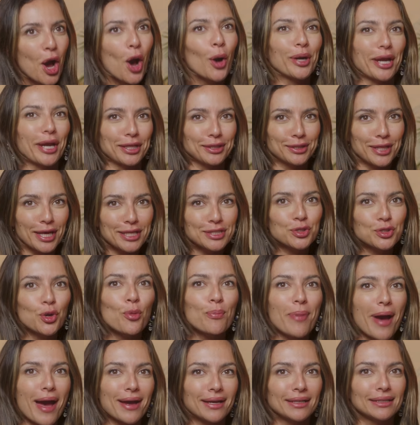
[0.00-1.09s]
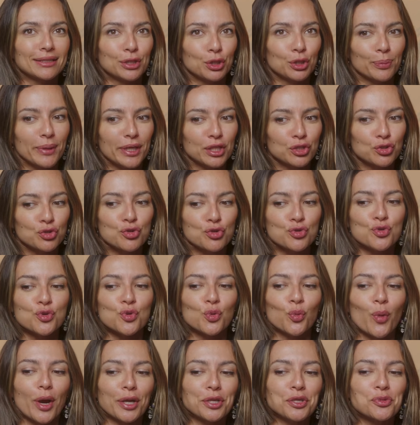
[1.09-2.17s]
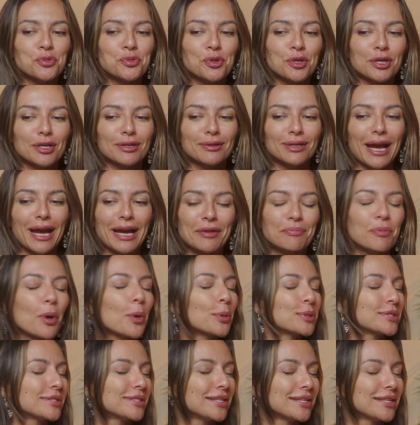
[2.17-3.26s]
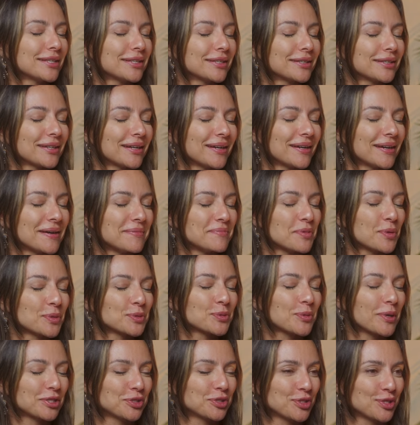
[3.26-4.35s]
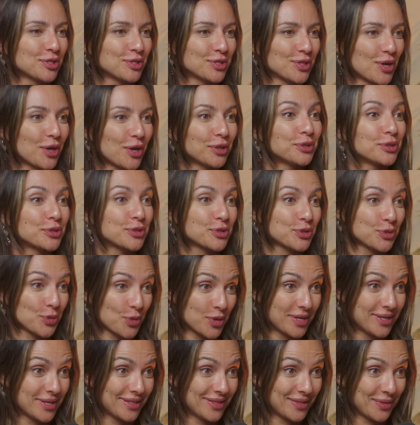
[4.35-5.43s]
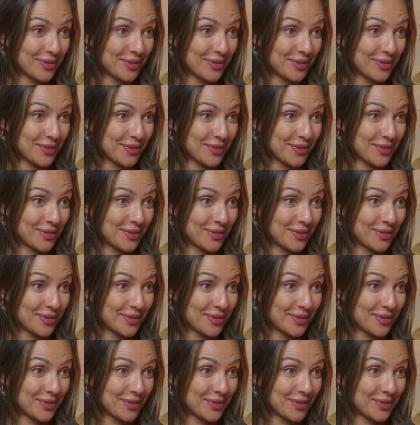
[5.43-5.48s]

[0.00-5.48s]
Okay, let's go back a little bit to when you were kind of posting um, those questions on your stories,